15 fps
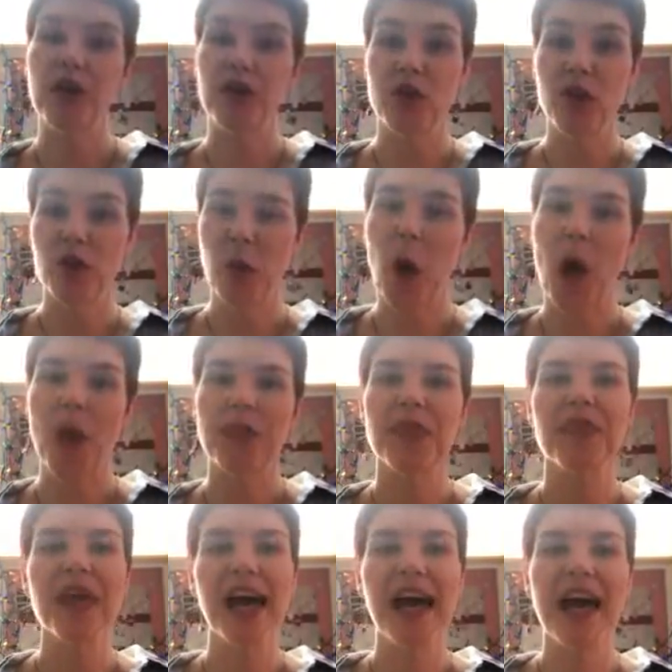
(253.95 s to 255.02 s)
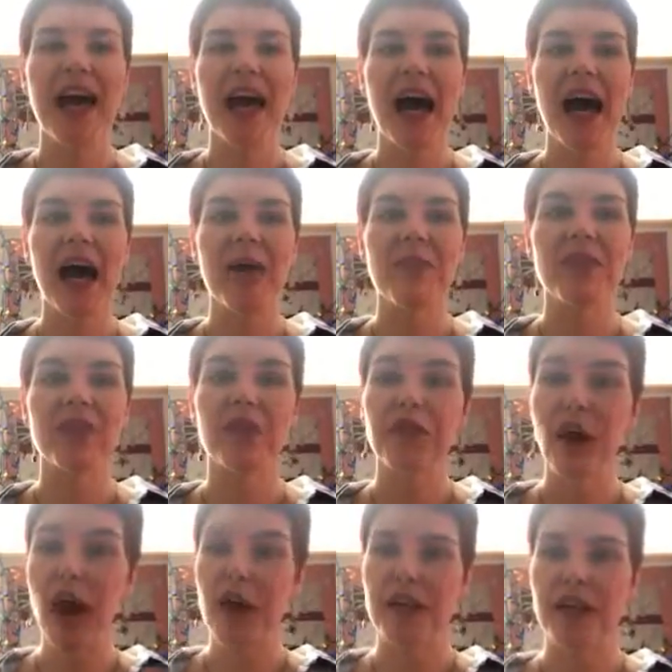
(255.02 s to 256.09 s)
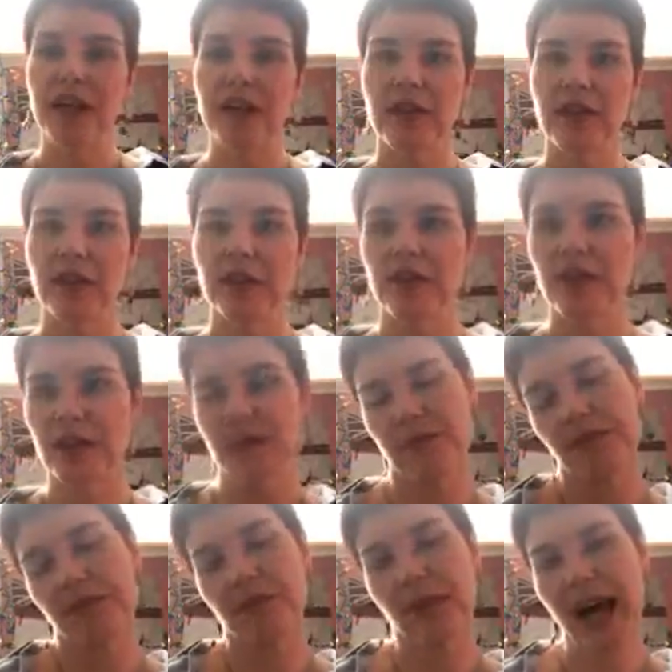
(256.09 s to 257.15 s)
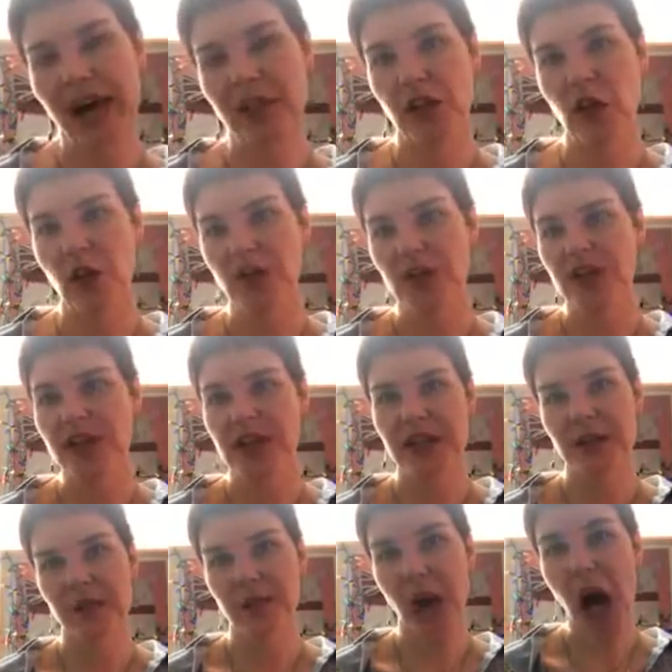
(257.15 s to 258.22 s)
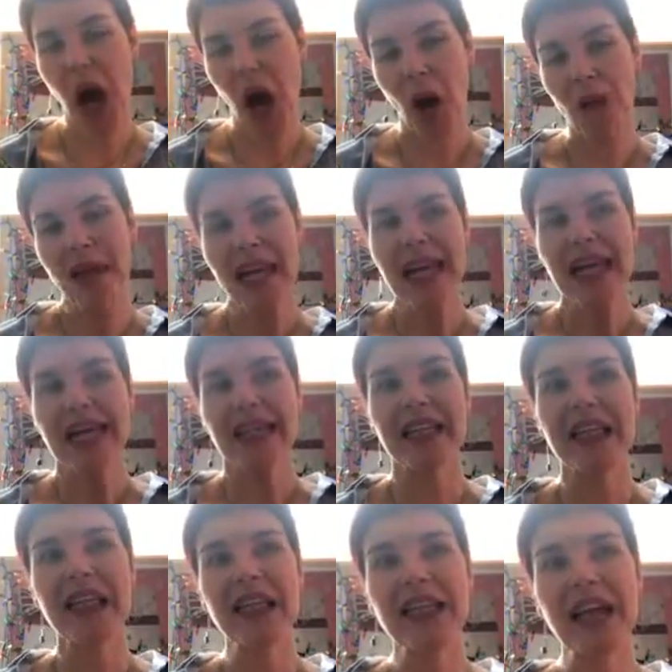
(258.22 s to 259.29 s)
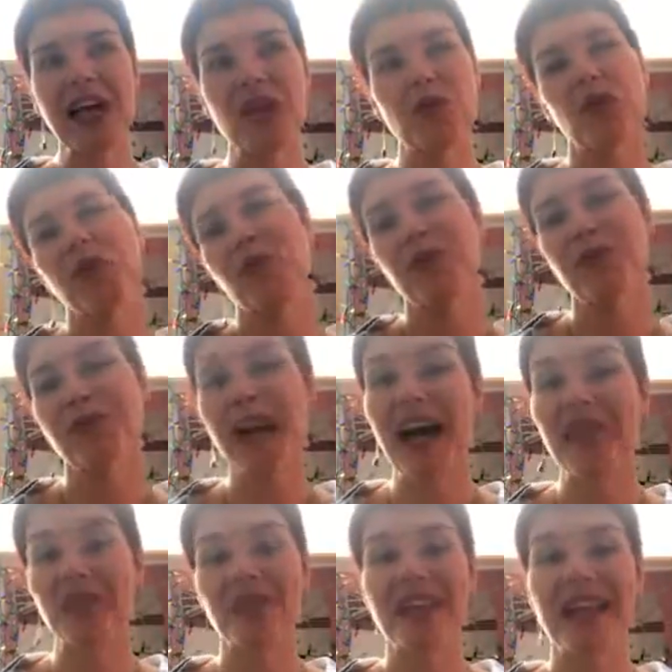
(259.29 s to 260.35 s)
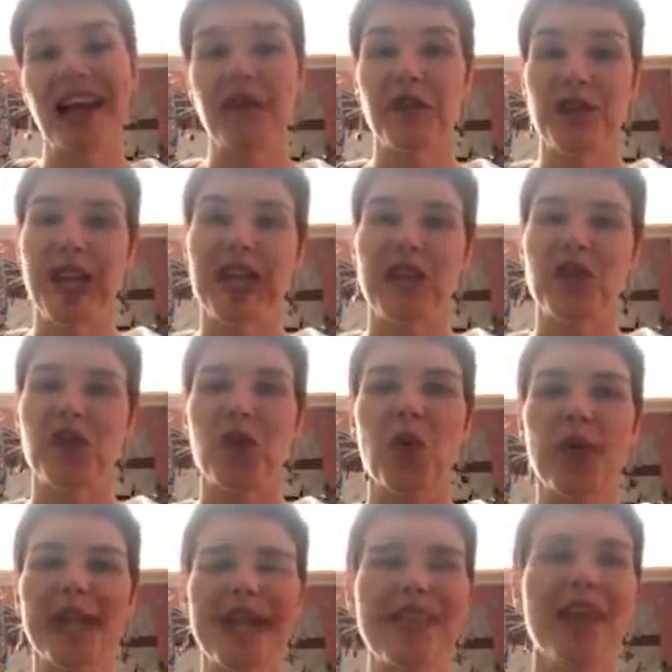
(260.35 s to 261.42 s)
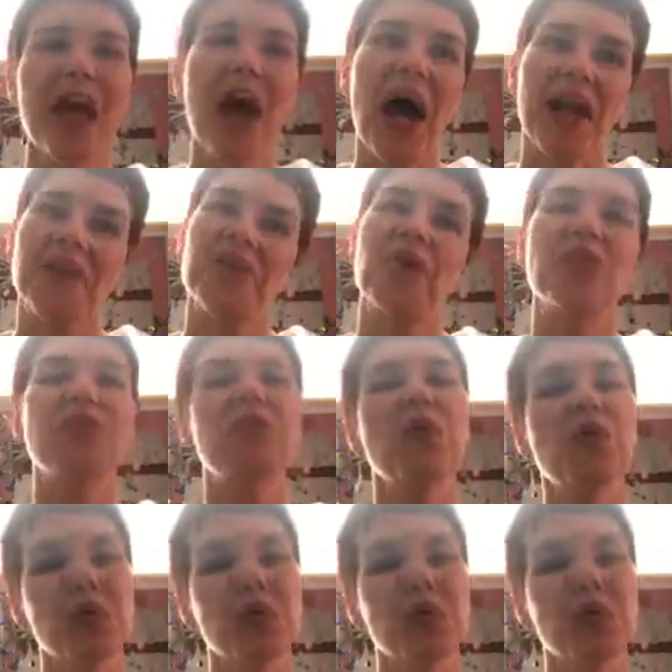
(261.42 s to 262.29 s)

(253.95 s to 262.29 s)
of the Swan, they're the father, the man that owns the pub, he has always been renowned all his life for telling stories, and he starts them